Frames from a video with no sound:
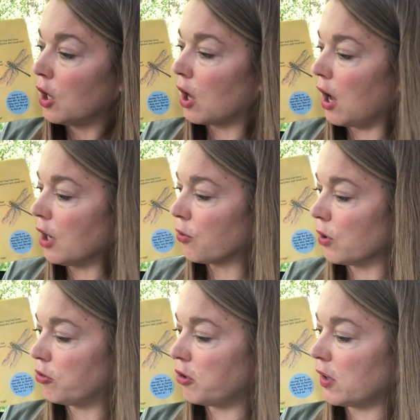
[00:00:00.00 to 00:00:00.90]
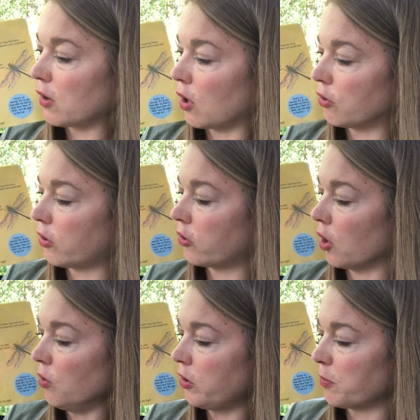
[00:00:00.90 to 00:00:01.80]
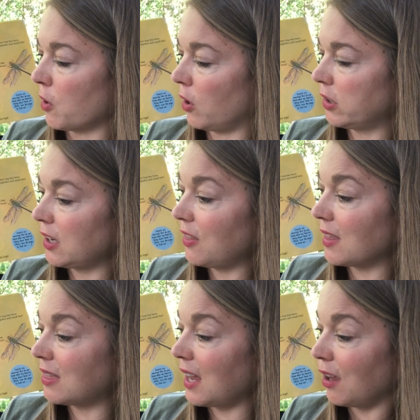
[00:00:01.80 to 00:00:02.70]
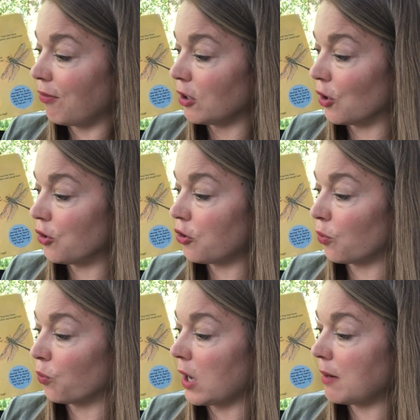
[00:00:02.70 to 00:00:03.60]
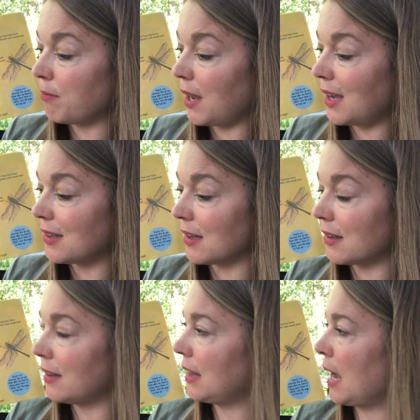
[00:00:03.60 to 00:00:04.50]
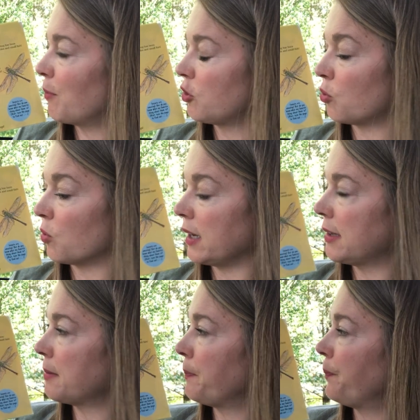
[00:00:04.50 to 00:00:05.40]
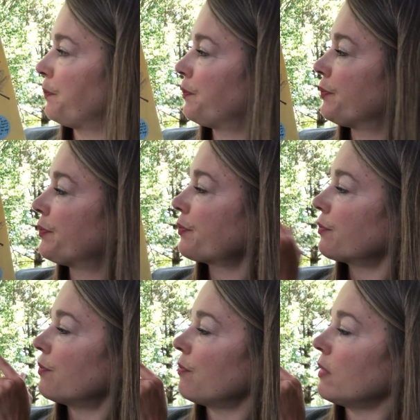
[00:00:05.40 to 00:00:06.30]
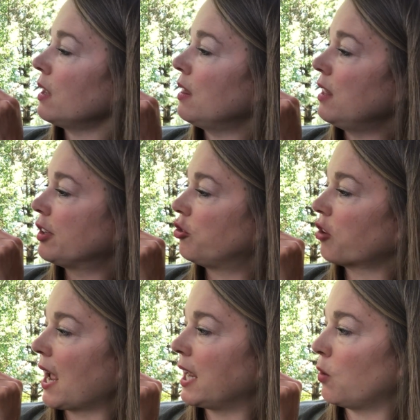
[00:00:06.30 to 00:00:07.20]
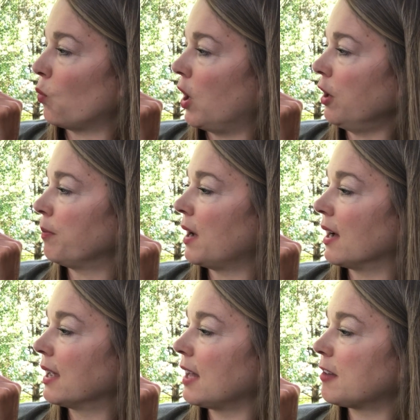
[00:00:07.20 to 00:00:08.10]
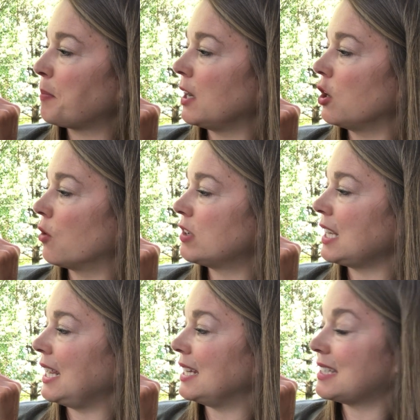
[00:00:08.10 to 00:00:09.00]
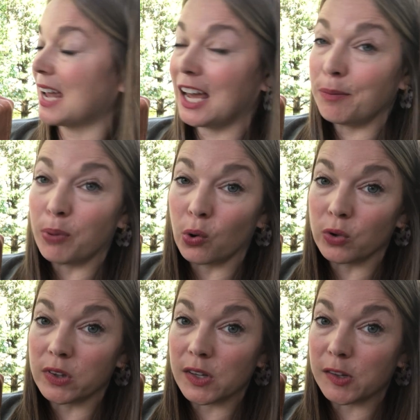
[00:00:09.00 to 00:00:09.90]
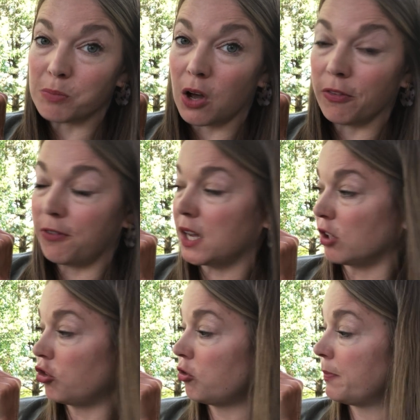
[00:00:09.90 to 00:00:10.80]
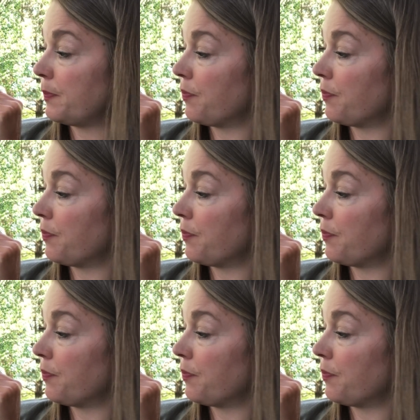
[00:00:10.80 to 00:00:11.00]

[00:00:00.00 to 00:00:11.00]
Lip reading: Cockroaches are so smart that they have learned to run mazes in laboratories. This giant water bug has been known to eat tadpoles and small fish.